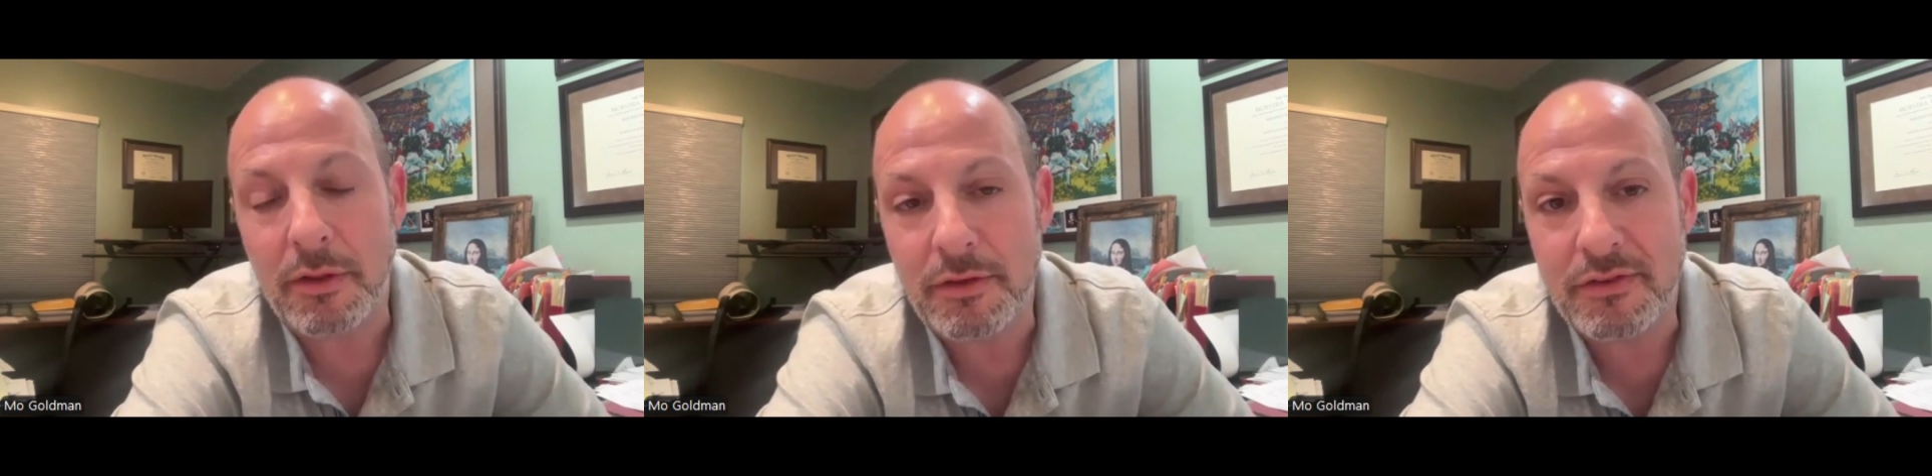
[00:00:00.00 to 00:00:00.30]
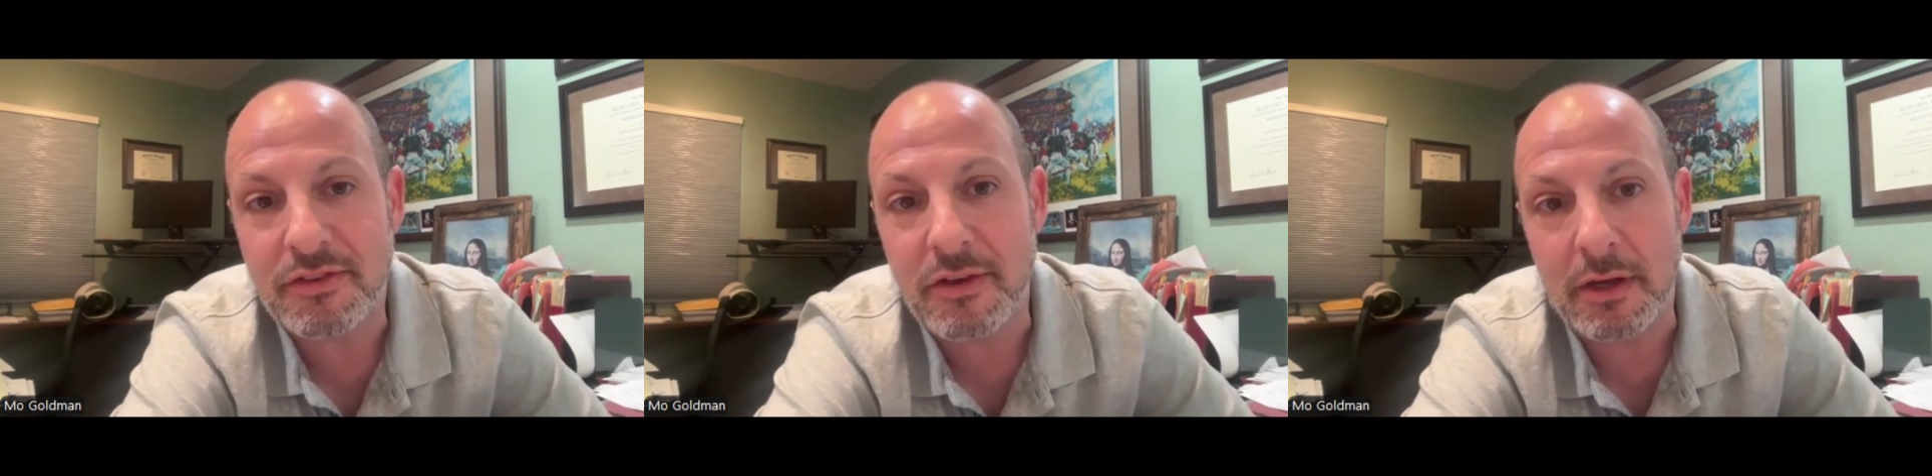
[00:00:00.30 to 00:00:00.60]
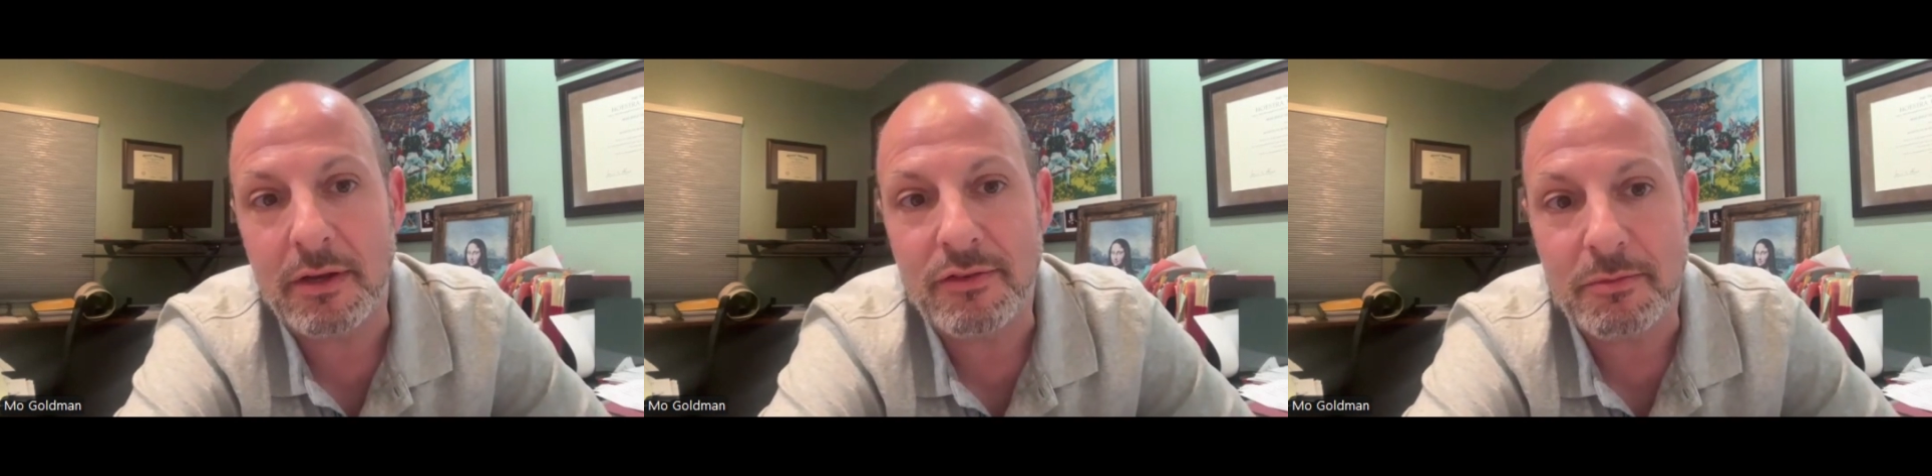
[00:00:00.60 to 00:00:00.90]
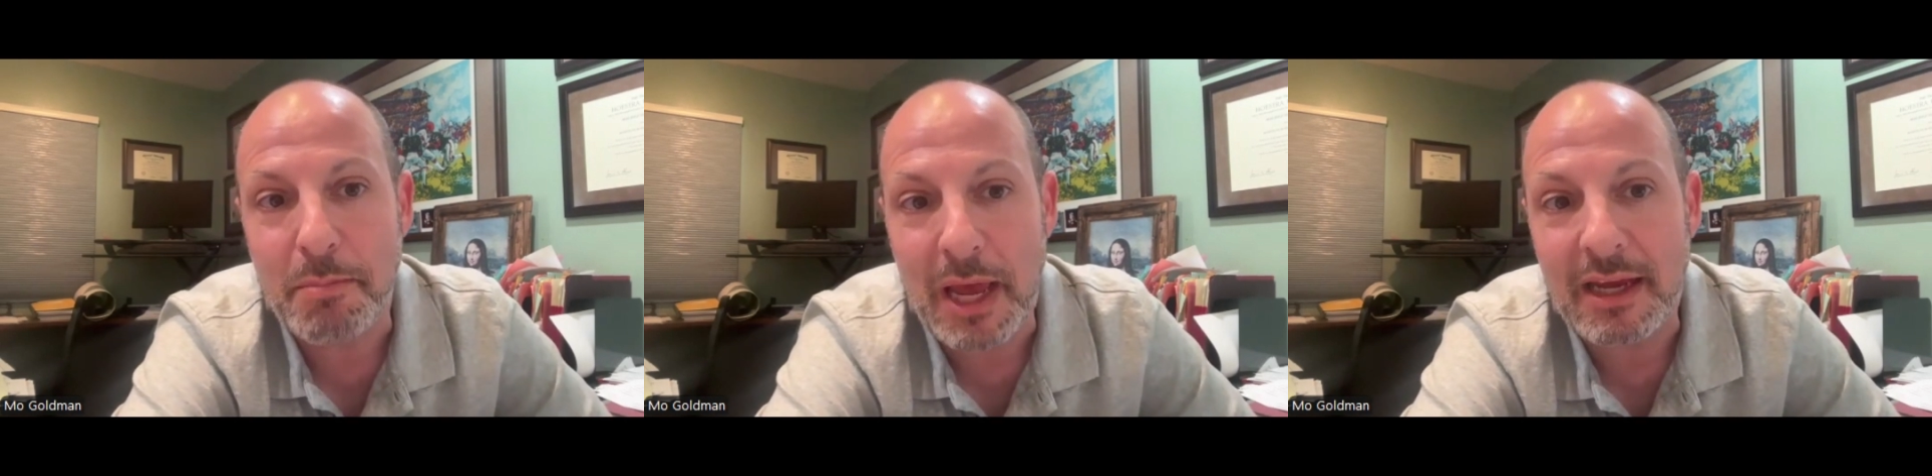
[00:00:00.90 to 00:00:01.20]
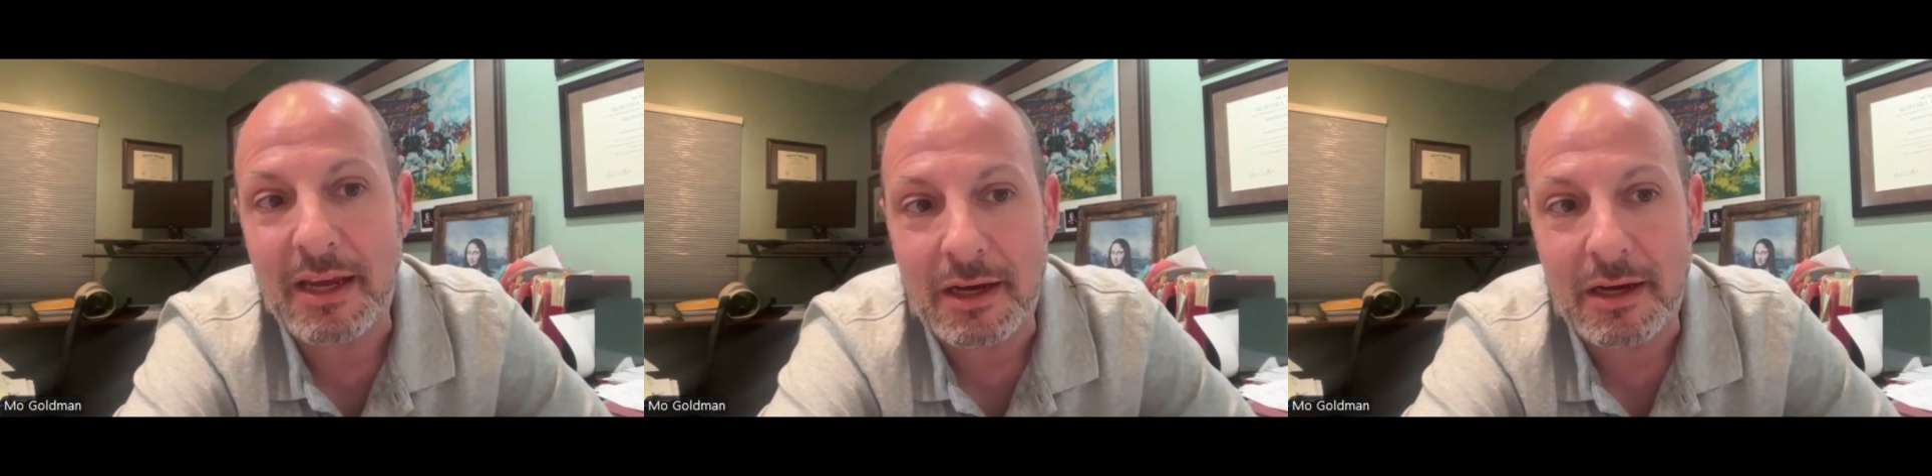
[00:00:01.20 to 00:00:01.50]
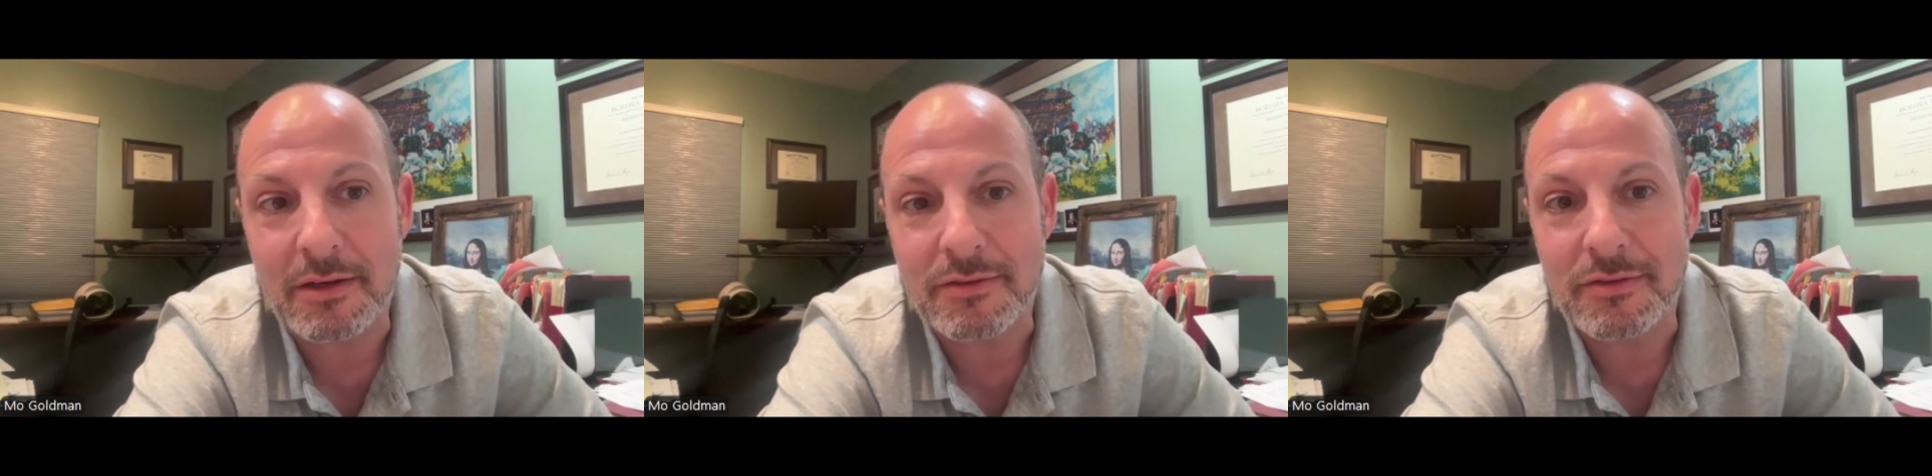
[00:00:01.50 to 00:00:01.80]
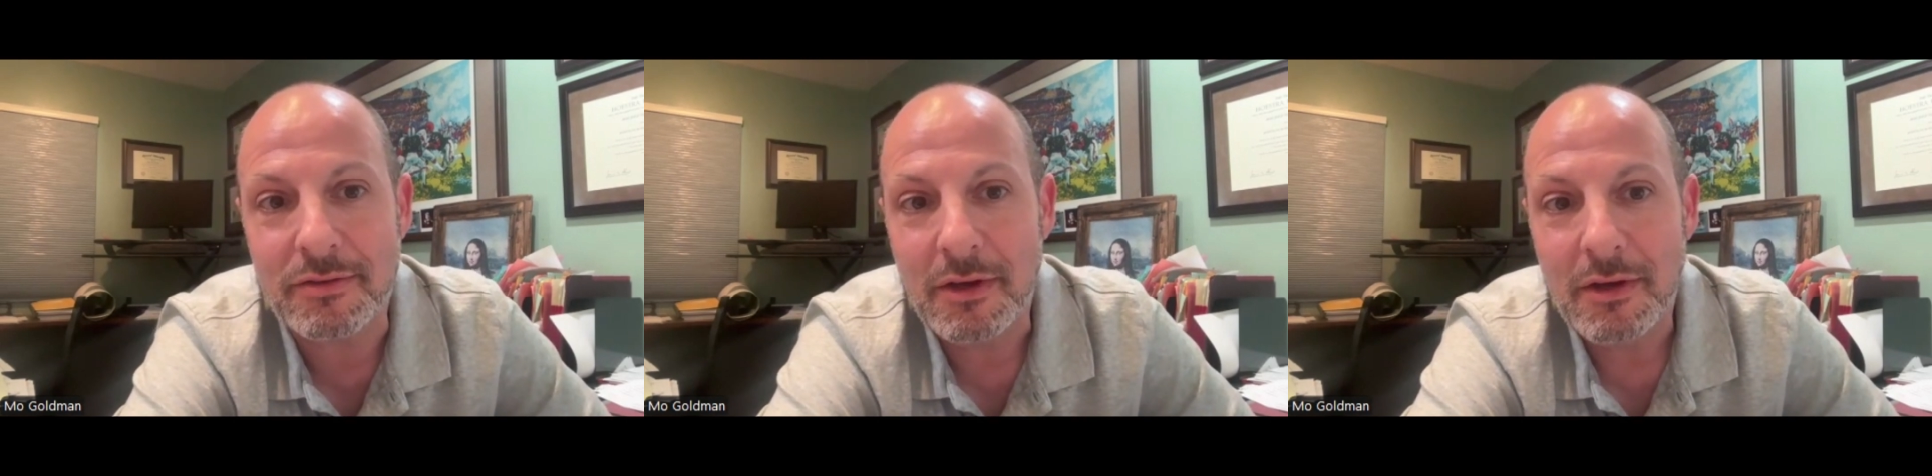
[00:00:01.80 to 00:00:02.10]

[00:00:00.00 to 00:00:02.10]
the sun is baking us,